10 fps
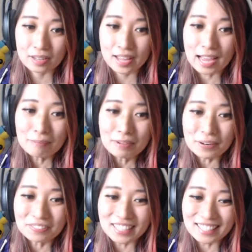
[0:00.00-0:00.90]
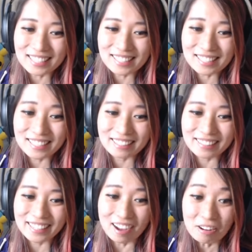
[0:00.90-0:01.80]
Happy birthday, Lisa
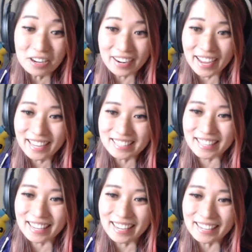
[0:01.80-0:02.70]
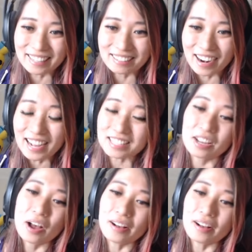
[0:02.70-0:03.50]
Terry. Oh, you're 18. Congrats.